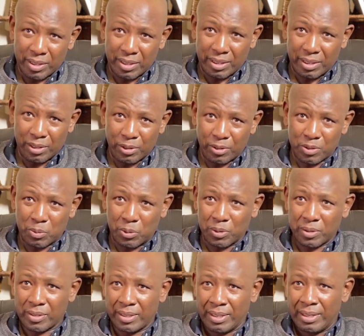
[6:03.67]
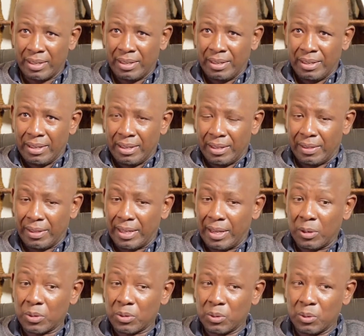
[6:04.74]
I did a lot of sports. And then I
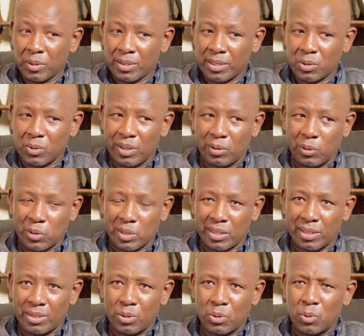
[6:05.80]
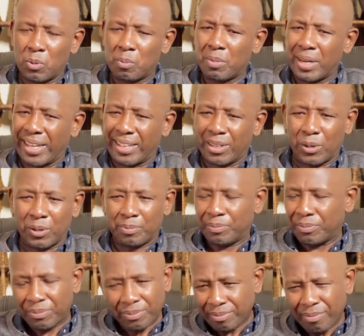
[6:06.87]
also was just one of those kids who, by,
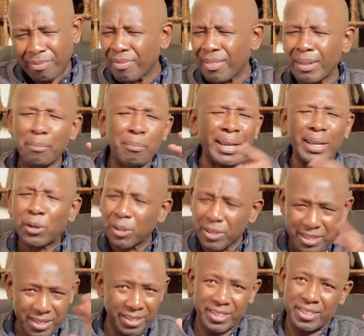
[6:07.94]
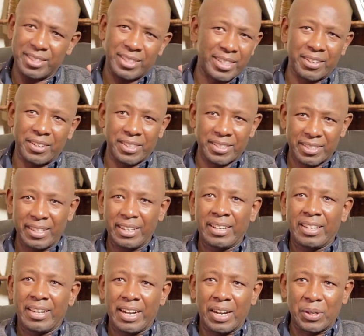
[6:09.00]
by God's grace, sheer grace,
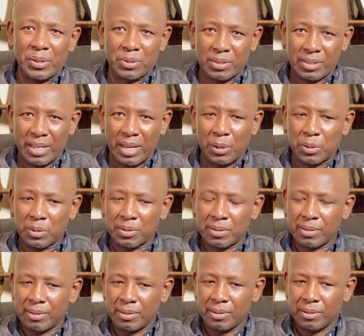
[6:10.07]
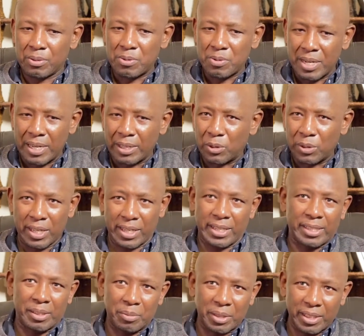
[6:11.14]
I was, I was really good
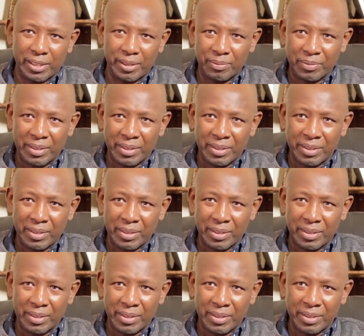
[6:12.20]
academically.